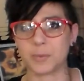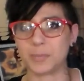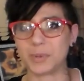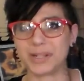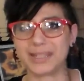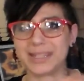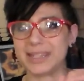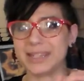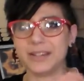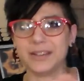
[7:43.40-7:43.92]

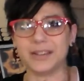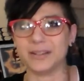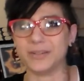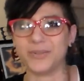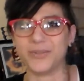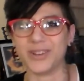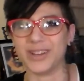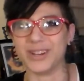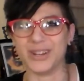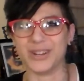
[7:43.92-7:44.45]
patina
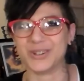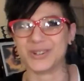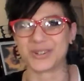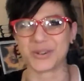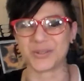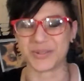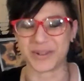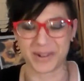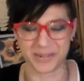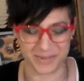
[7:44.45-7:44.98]
finish
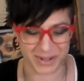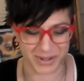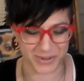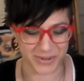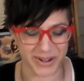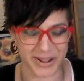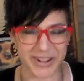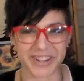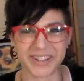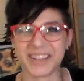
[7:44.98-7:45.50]
or whatever you
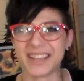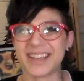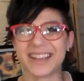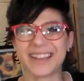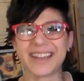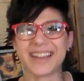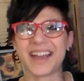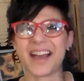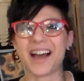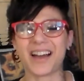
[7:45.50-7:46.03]
wanted.
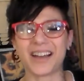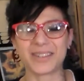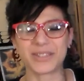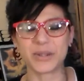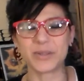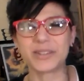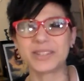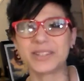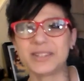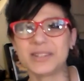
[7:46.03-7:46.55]

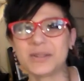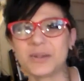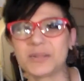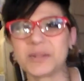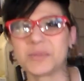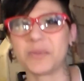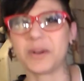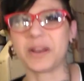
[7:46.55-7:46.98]
So this is the only